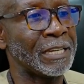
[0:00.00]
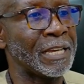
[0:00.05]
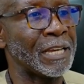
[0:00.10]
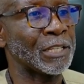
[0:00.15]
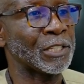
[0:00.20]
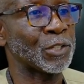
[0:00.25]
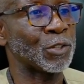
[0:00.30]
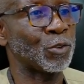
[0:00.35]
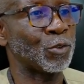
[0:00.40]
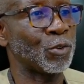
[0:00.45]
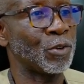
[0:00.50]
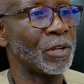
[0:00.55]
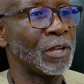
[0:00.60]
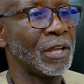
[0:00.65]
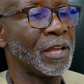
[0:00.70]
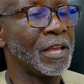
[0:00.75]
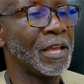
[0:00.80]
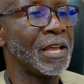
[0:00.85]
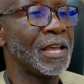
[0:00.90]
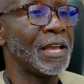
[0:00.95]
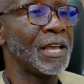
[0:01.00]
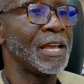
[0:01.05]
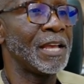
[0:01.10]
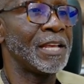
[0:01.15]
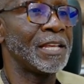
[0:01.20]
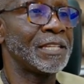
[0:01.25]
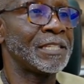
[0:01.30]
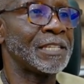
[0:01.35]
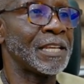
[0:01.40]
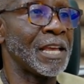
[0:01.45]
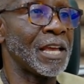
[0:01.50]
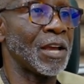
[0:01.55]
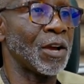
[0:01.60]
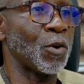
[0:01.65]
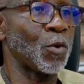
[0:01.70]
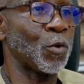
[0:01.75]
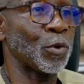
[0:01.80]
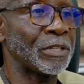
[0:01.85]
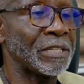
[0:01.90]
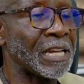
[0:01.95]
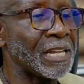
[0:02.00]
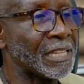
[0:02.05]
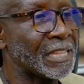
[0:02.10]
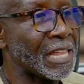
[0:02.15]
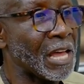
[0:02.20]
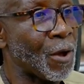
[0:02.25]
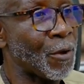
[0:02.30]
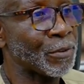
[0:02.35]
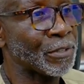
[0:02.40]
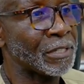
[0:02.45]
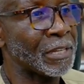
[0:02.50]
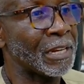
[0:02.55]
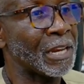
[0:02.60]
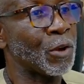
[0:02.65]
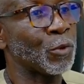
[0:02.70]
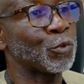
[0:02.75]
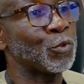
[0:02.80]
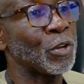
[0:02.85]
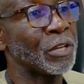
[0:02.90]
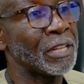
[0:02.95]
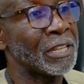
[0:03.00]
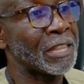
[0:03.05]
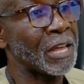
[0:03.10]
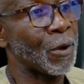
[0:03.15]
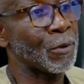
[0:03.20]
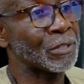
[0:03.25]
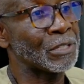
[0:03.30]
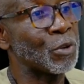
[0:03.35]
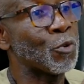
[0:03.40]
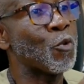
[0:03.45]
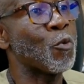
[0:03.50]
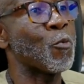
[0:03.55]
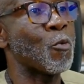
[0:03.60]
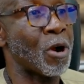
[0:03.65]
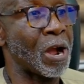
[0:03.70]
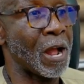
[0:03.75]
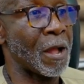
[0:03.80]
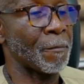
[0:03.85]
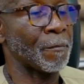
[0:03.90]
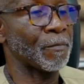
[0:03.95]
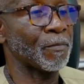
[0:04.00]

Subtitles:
years, no? Say, or 10,000 now 20,000, the woman.